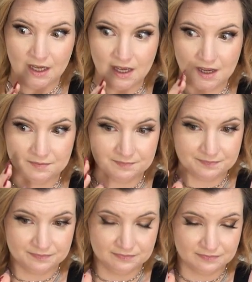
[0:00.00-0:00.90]

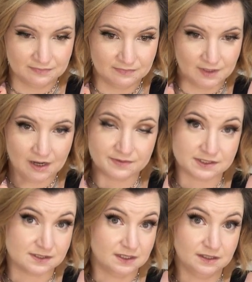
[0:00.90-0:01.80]
Um,
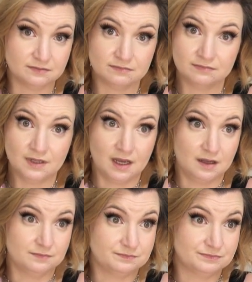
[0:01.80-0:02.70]
obviously,
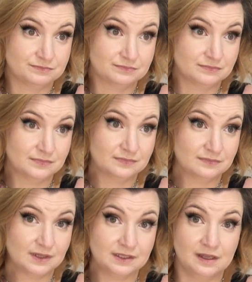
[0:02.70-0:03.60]
um,
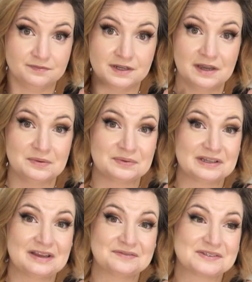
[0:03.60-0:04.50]
loved it. I would
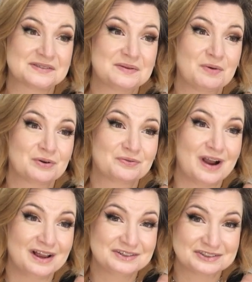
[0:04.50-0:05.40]
love to see more
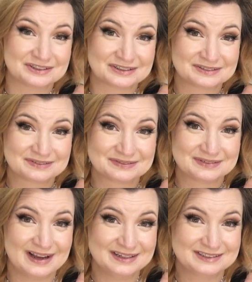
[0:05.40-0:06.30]
Roger.
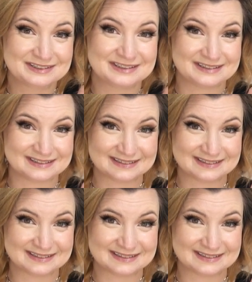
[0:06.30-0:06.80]
Roger.